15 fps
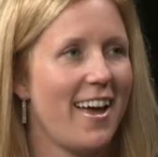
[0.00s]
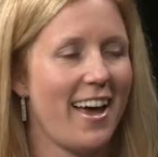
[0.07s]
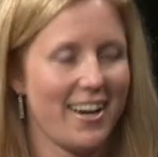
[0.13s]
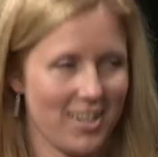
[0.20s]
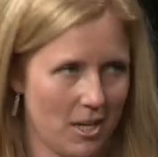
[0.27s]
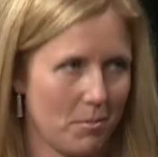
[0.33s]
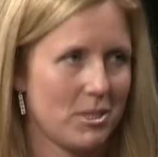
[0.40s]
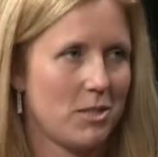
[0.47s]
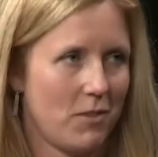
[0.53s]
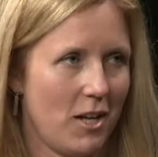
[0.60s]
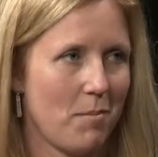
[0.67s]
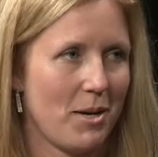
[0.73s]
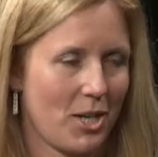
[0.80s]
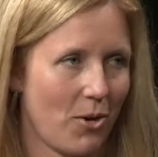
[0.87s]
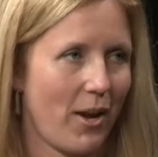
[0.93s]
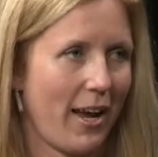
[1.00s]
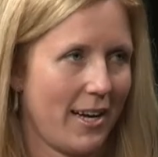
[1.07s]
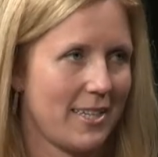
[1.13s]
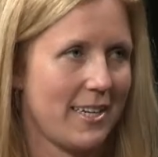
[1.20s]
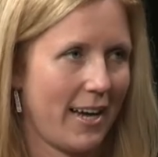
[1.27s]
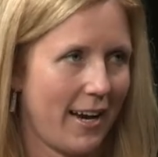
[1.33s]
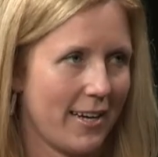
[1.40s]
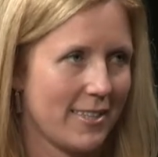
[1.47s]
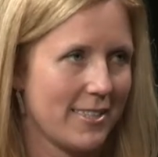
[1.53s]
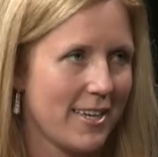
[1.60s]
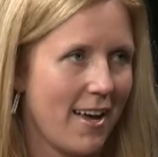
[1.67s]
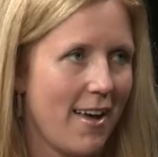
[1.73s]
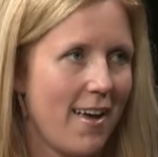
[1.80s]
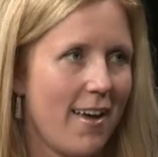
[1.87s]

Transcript: economic development go hand in hand right.